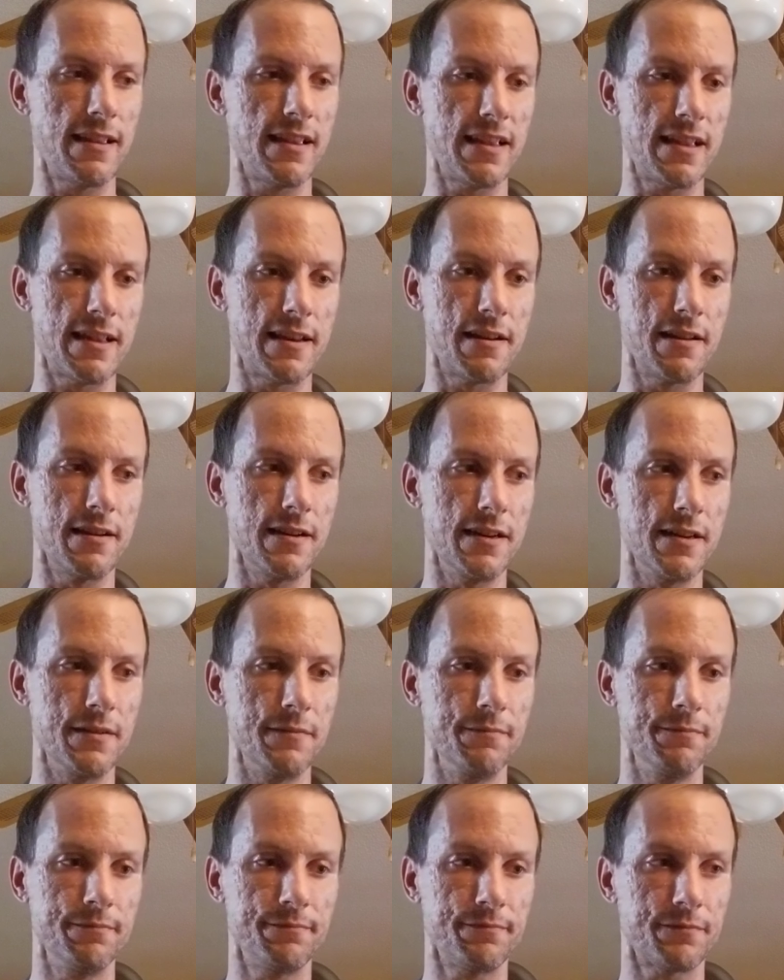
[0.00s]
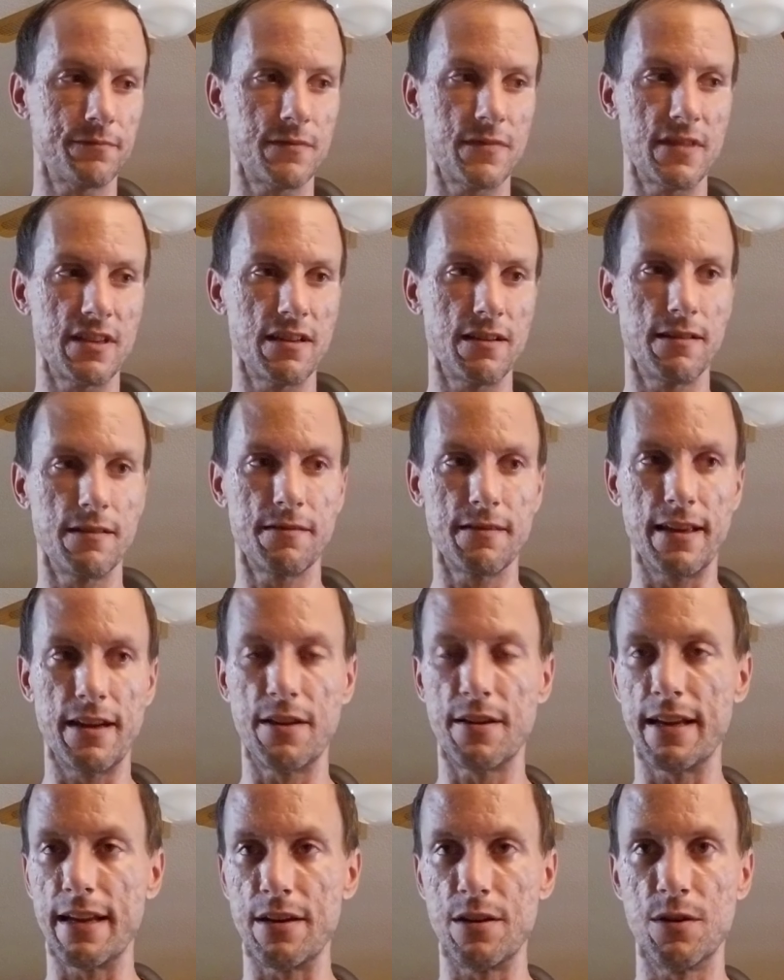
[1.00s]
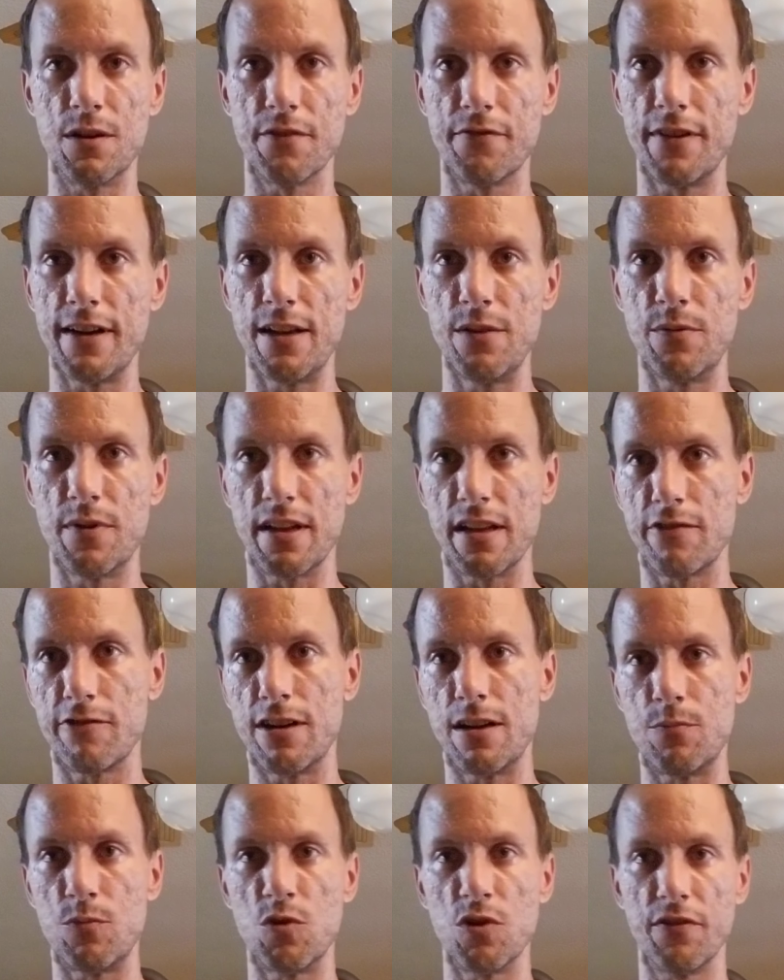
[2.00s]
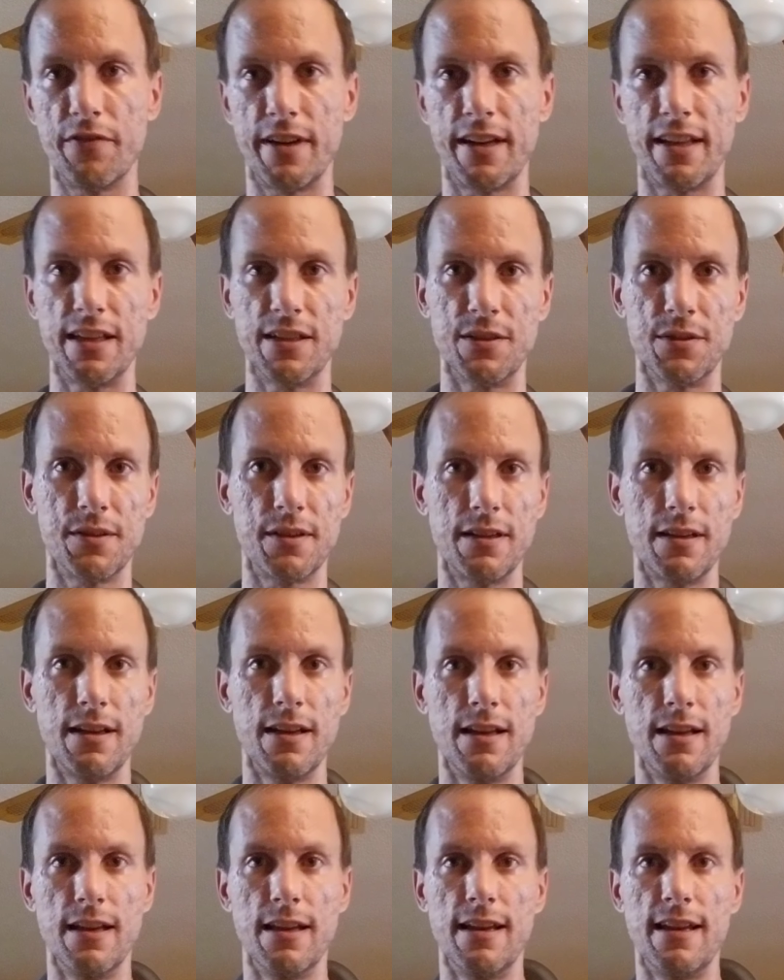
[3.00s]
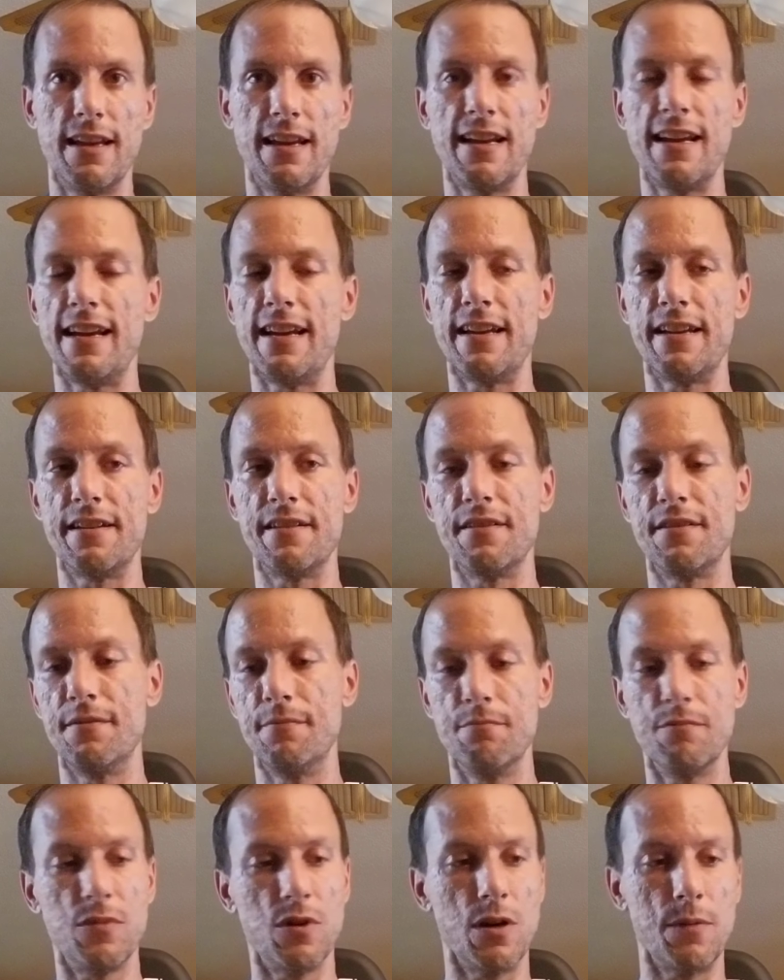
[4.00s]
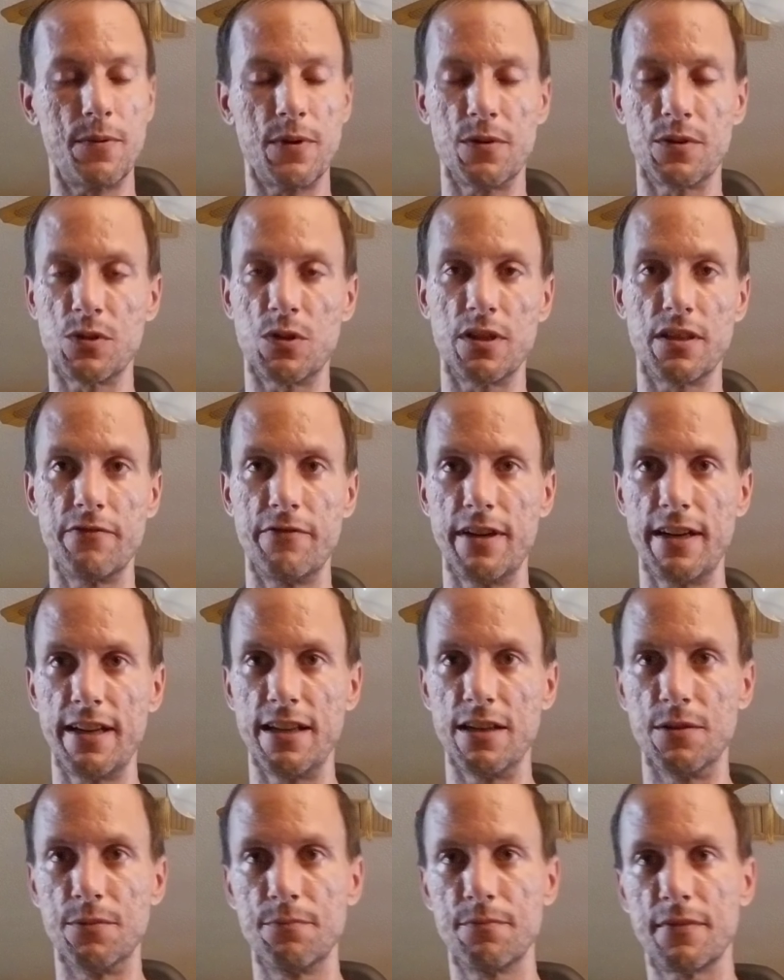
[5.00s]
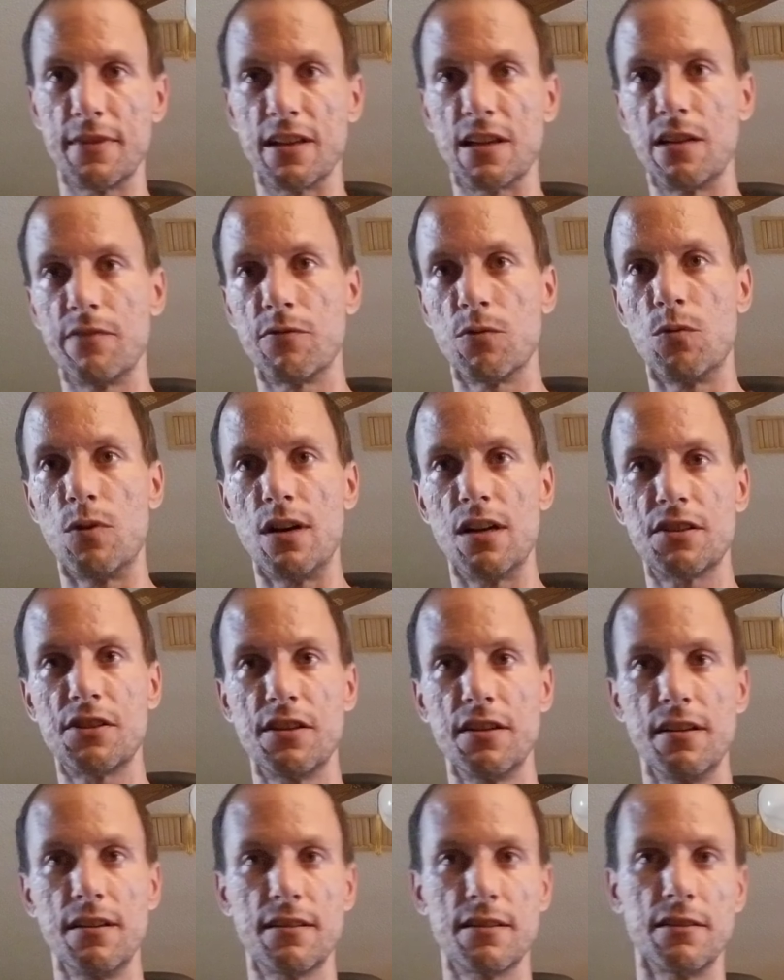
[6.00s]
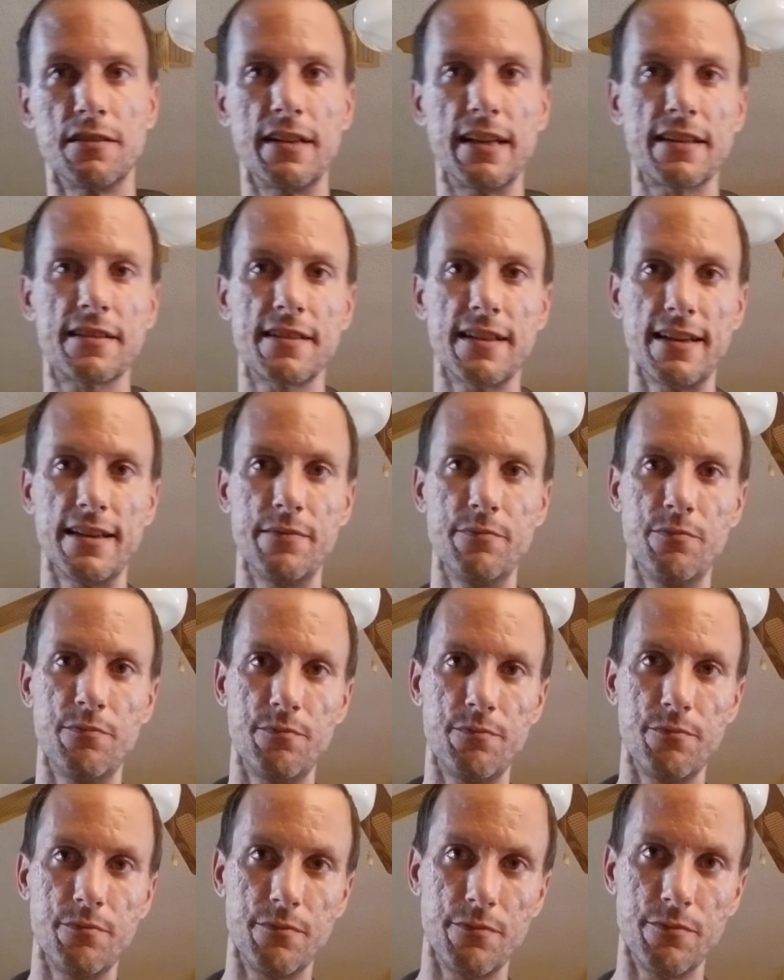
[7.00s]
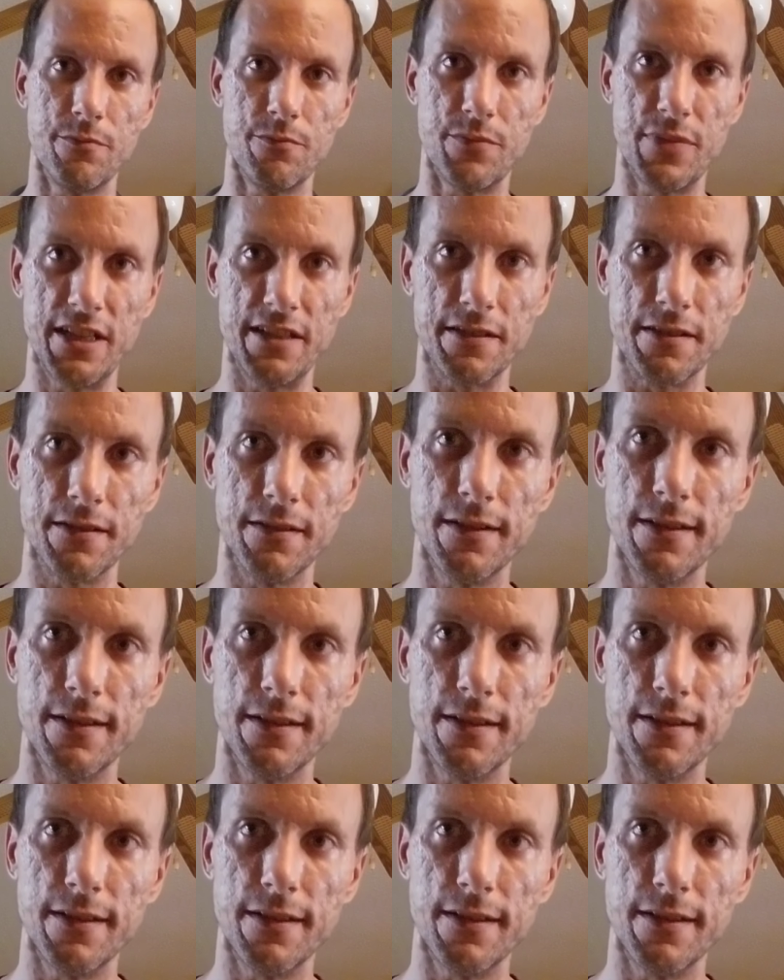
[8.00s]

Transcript: And then you get notified when I drop more videos. And hope you enjoyed the video. Thank you for watching. Till next time, peace.